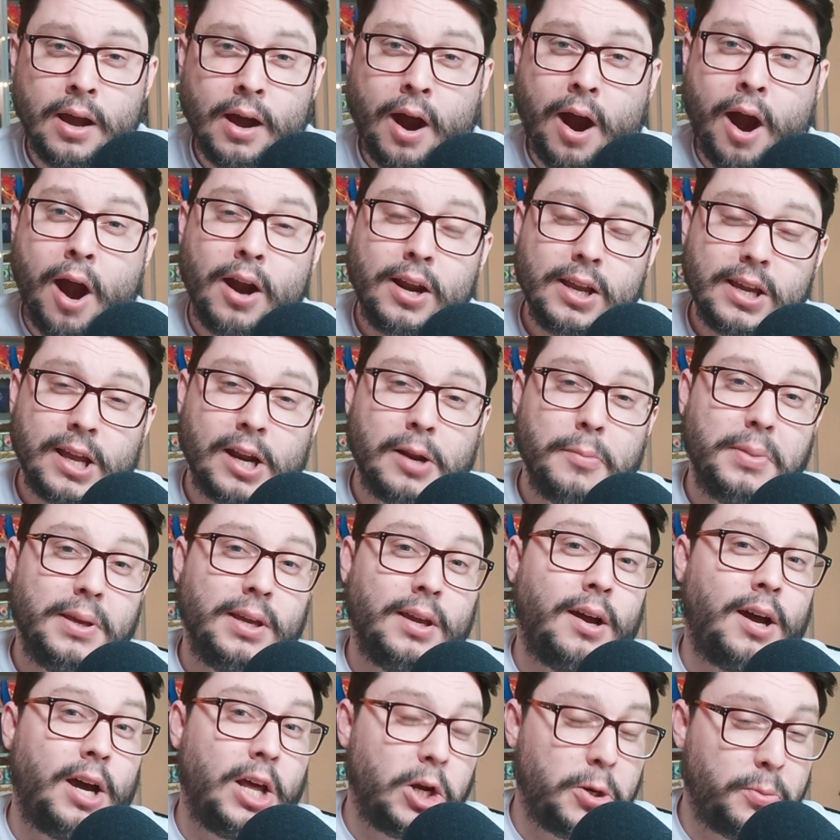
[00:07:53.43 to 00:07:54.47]
aren't going to be
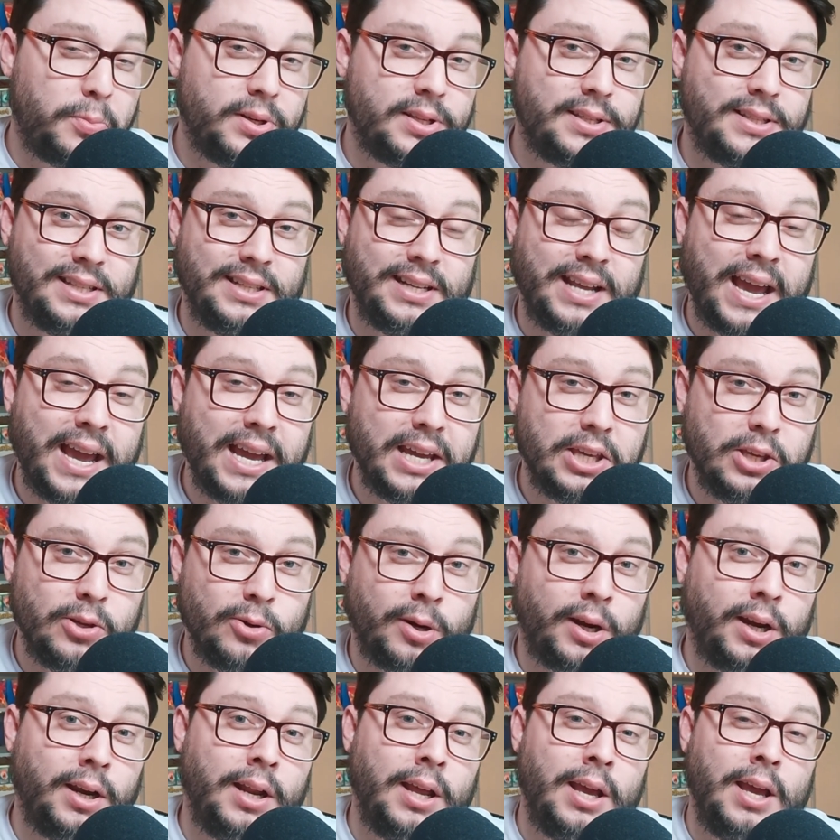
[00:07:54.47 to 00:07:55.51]
100%
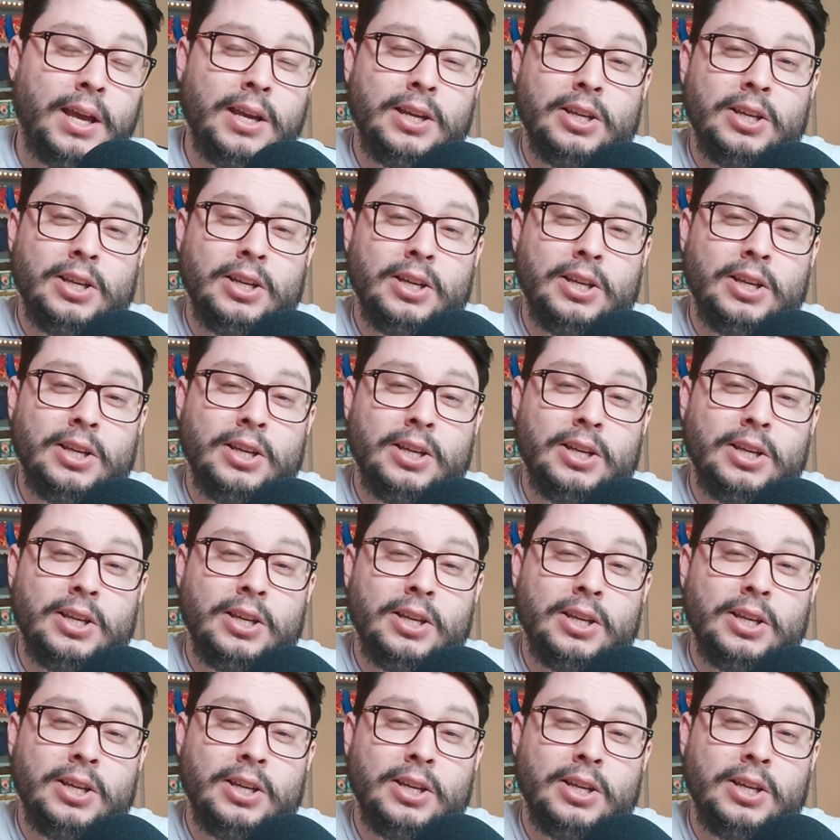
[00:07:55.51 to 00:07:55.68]
accurate.